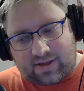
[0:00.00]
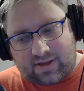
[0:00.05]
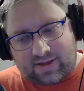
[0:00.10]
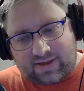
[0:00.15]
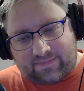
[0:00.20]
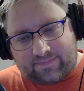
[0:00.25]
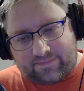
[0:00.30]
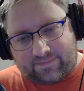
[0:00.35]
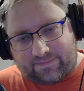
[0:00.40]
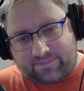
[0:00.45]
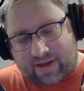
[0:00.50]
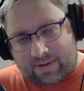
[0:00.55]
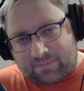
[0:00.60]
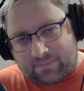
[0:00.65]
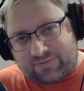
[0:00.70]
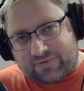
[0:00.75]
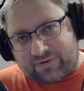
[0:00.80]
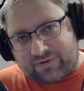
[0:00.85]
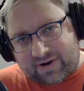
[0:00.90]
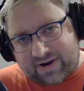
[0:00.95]
if I'm
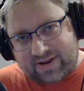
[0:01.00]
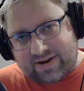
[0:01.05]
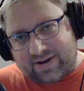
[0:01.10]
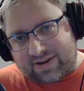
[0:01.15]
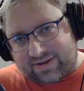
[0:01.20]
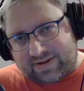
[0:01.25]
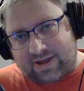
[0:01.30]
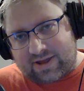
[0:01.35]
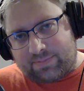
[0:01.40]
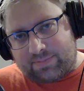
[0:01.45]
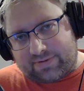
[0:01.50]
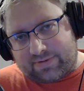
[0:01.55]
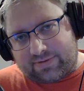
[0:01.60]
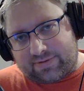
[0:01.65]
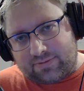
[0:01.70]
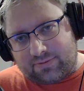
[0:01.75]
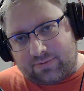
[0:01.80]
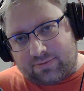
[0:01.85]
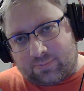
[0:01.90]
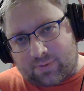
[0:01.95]
trying to keep it
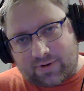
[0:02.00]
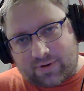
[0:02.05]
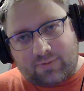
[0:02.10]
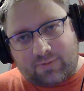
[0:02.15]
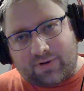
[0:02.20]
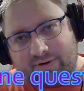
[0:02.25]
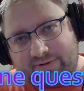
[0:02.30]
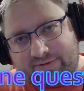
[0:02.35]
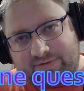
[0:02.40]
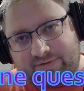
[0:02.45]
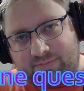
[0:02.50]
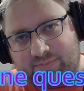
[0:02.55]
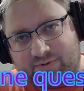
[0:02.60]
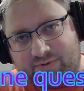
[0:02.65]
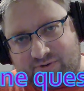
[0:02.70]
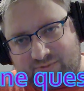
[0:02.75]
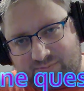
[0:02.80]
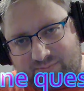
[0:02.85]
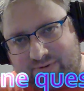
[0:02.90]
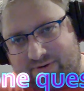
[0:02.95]
to one question
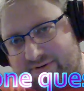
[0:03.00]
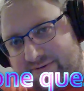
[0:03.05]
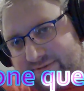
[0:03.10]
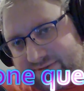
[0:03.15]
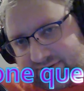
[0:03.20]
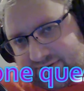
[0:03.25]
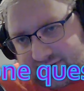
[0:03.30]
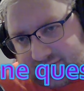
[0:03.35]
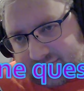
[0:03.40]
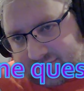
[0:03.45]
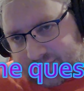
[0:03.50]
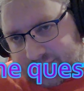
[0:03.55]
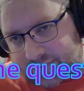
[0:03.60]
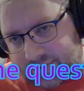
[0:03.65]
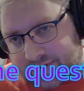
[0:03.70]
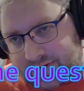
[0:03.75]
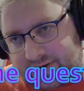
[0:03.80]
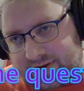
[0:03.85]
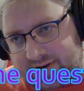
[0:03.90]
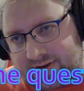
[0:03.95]
per person,
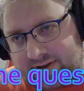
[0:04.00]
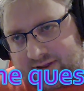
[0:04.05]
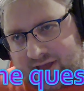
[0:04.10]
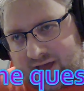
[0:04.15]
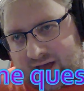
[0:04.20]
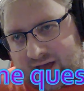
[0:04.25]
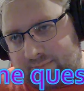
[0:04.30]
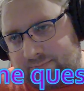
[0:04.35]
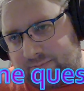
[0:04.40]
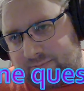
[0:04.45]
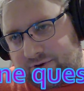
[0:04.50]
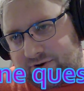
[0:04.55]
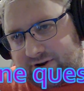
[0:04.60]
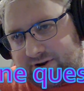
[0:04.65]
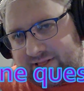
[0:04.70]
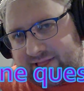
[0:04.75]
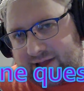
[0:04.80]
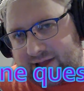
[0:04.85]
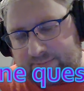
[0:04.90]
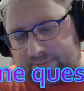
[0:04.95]
but I'm going to
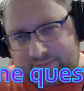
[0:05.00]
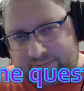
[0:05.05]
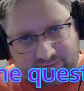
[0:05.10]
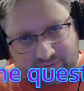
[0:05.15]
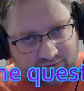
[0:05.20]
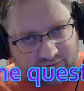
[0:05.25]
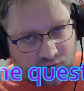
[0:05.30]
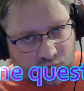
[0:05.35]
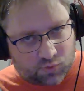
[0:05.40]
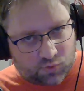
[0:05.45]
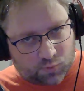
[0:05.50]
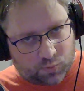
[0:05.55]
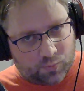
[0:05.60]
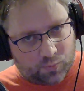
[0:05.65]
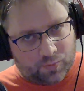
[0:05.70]
allow to two